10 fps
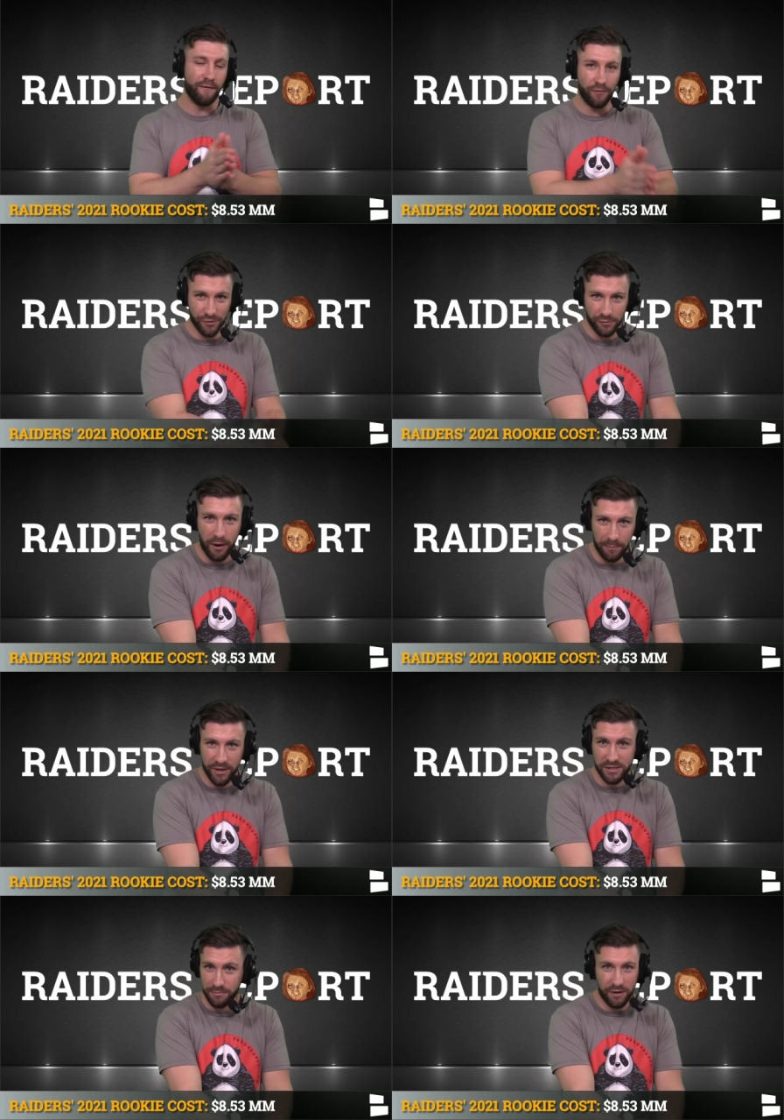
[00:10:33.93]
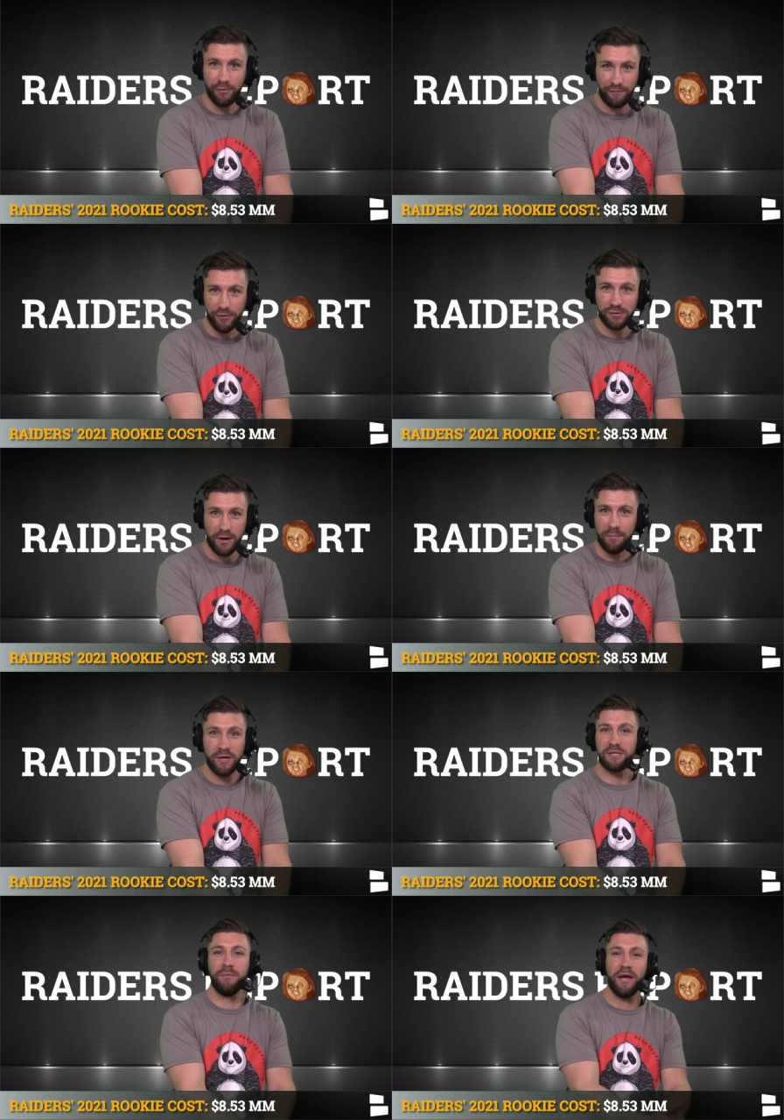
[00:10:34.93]
First round picks make what first round
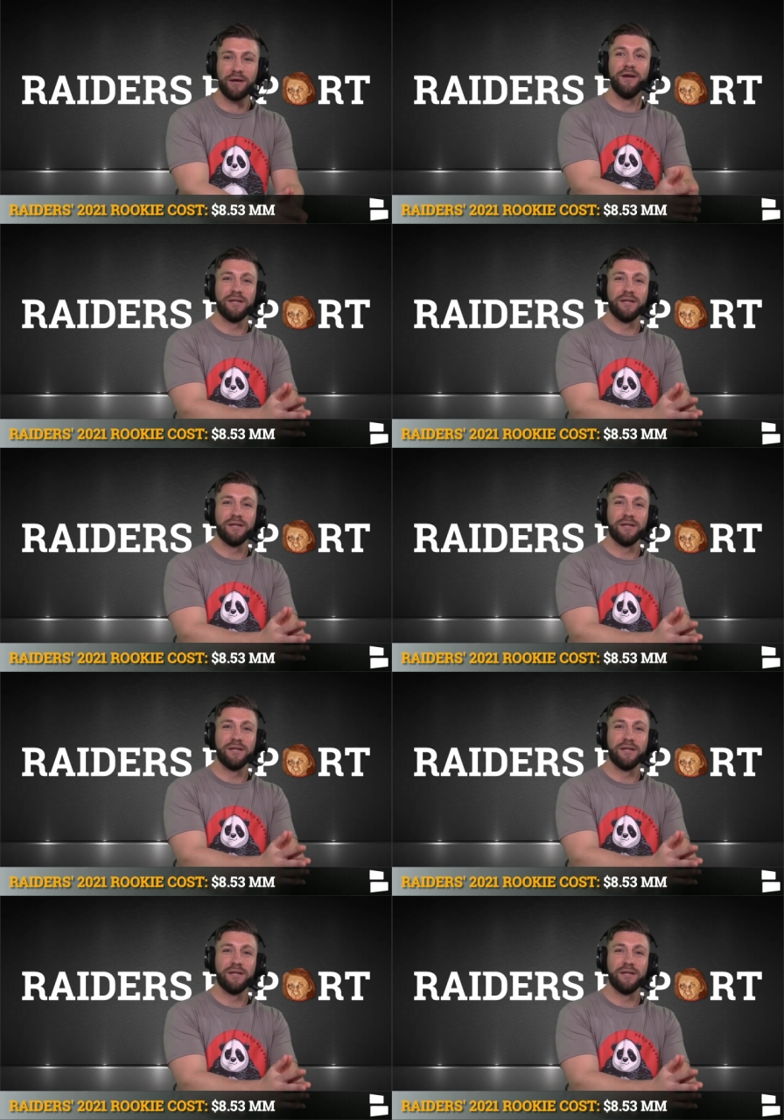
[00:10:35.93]
picks make.